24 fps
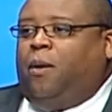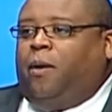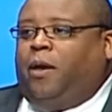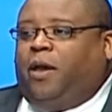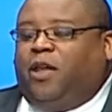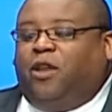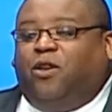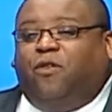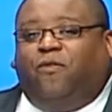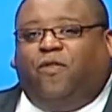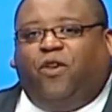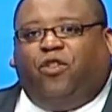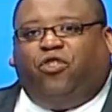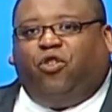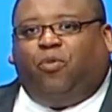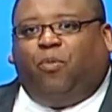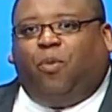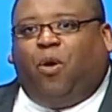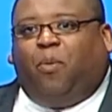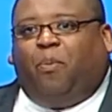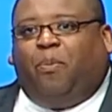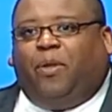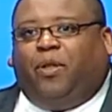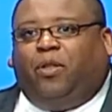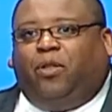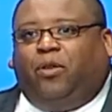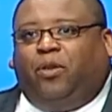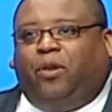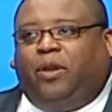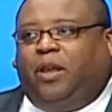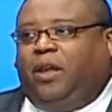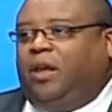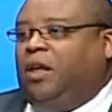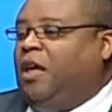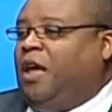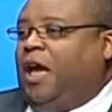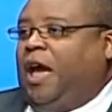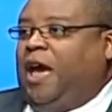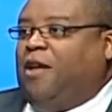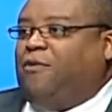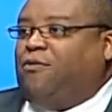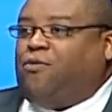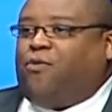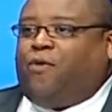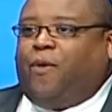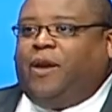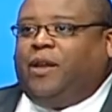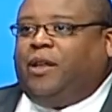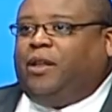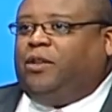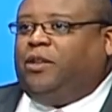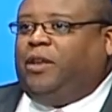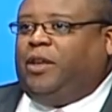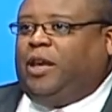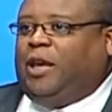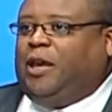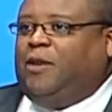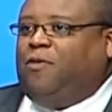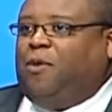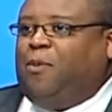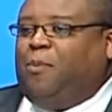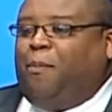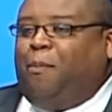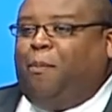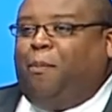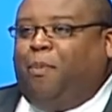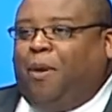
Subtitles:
individual mobility and frankly even